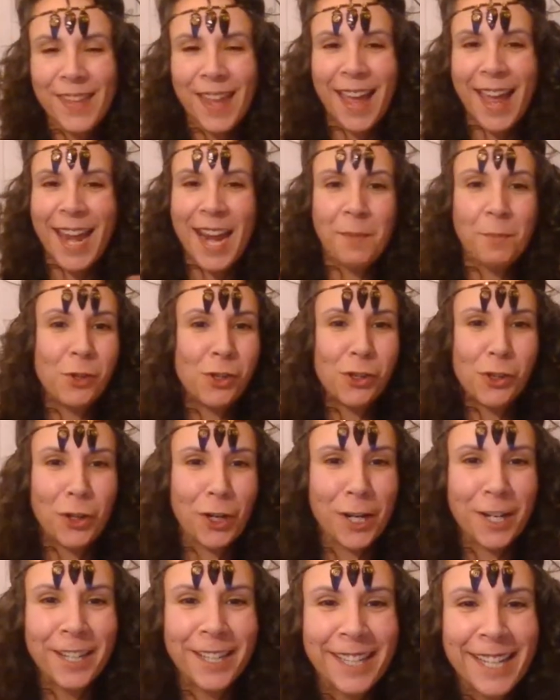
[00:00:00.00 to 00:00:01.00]
and I'm
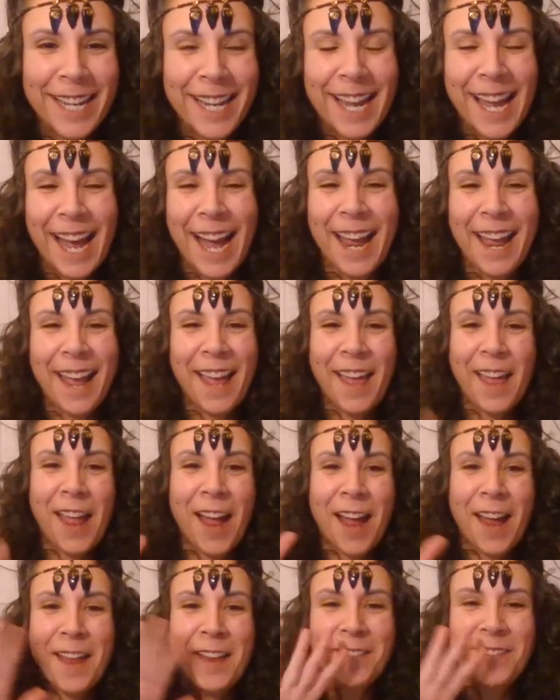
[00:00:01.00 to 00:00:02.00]
sure
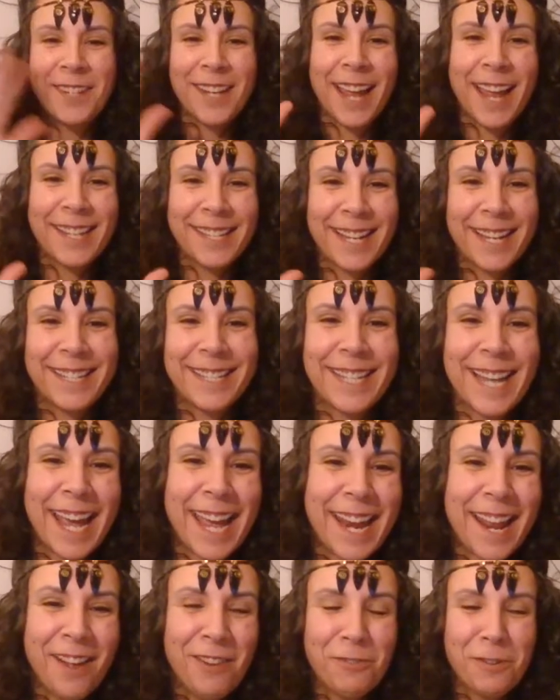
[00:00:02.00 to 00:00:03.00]
as I
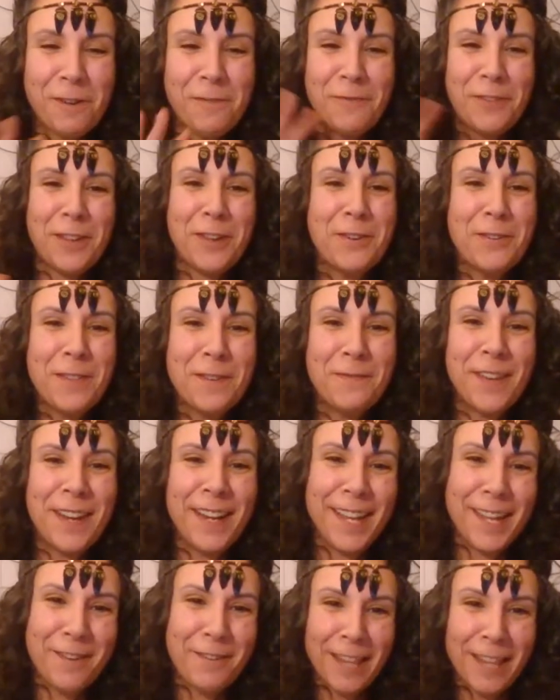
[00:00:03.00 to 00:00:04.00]
said, I'll review the
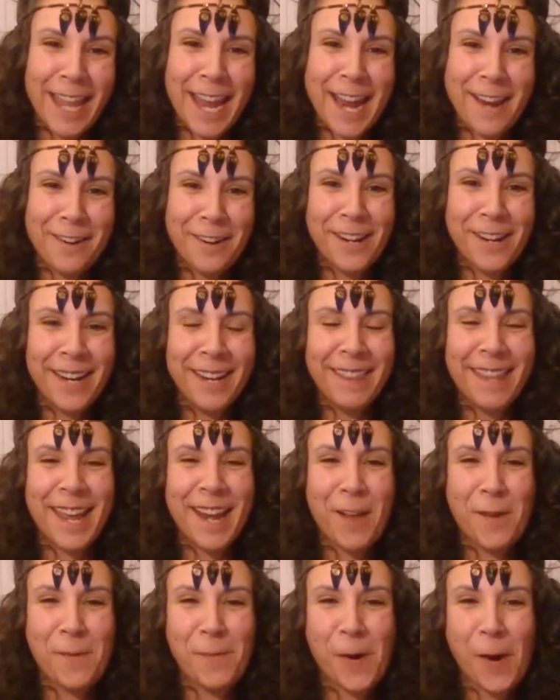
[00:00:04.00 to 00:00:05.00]
video later and then
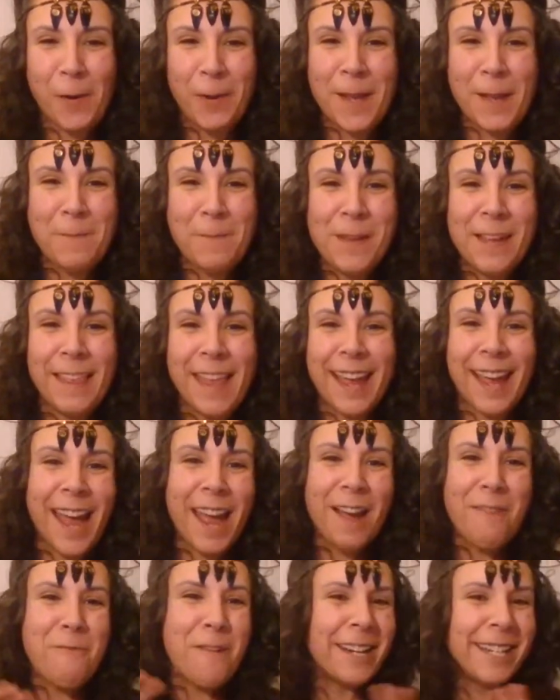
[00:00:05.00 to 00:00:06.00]
I'll probably be like,
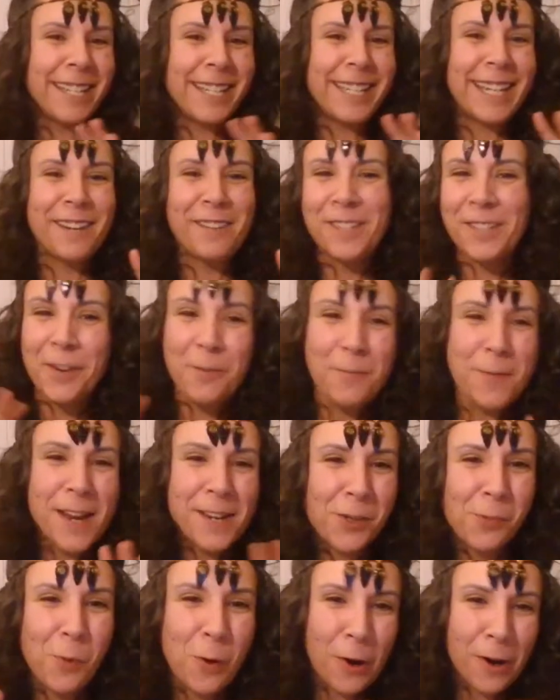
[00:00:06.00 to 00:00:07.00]
I want to share so
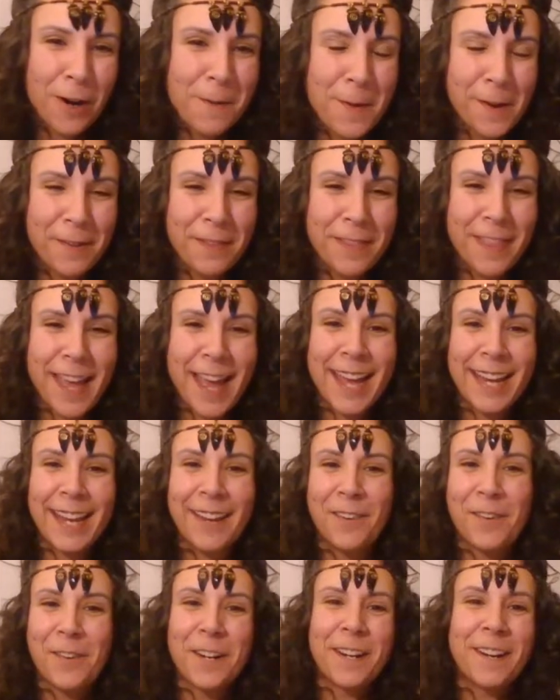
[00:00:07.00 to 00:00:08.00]
much more about that,
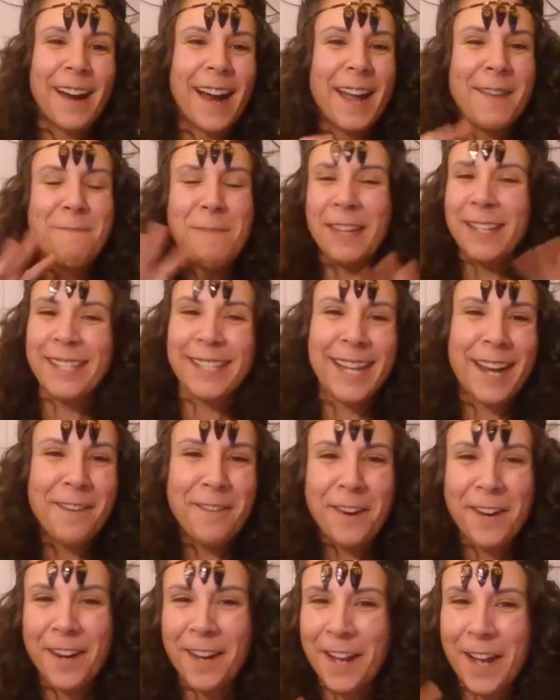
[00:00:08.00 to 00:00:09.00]
or I missed
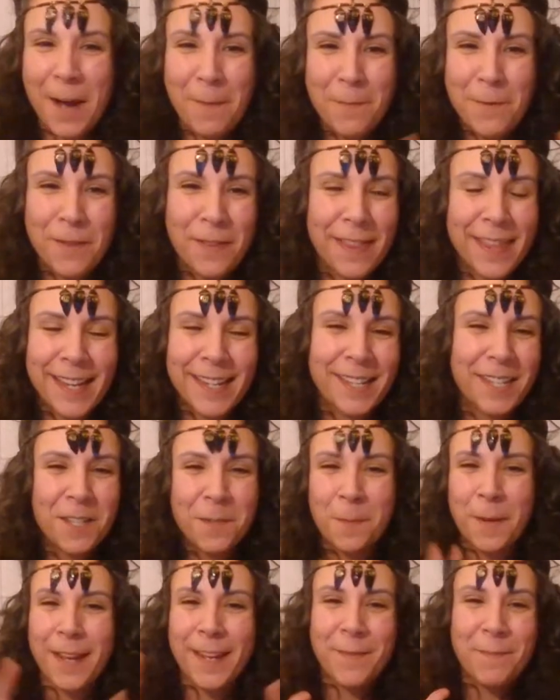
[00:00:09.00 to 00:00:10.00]
out on a couple
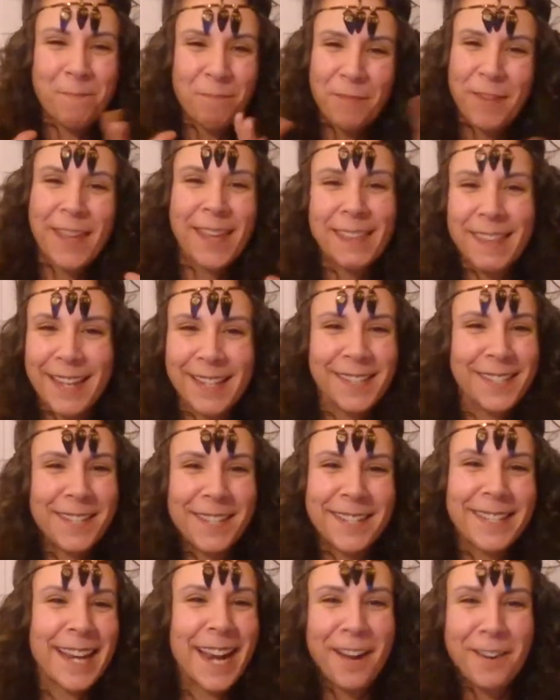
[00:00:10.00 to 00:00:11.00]
things, but that's
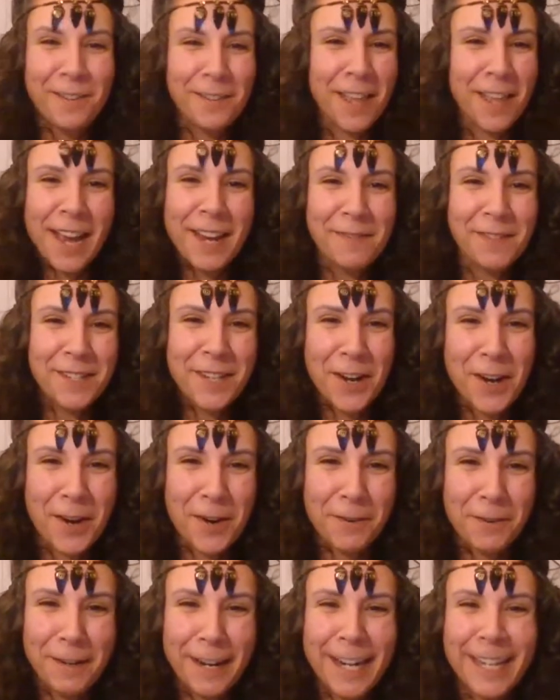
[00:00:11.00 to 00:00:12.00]
just how lives
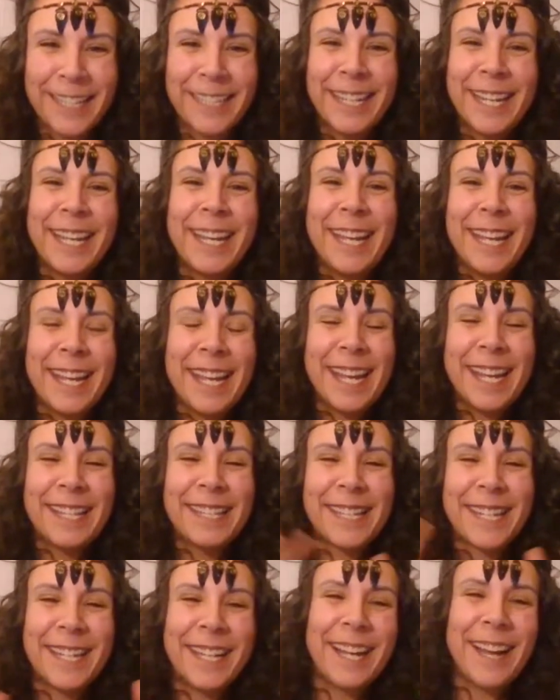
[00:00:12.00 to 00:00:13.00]
go, right?
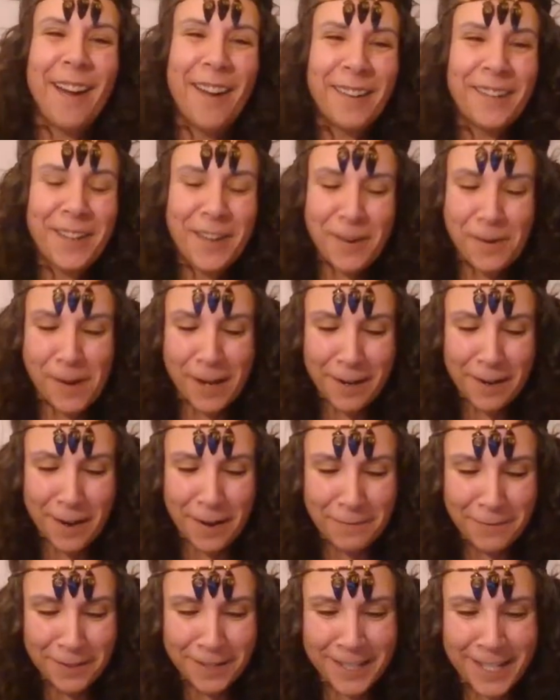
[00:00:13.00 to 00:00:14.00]
It's an ongoing
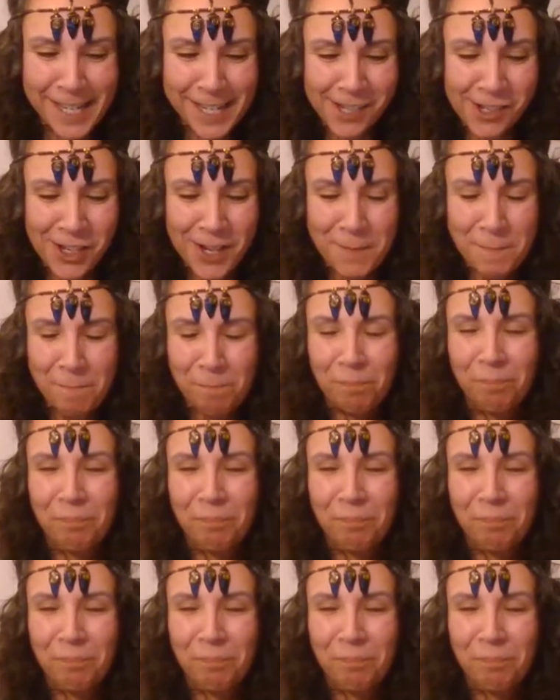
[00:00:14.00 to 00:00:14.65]
conversation.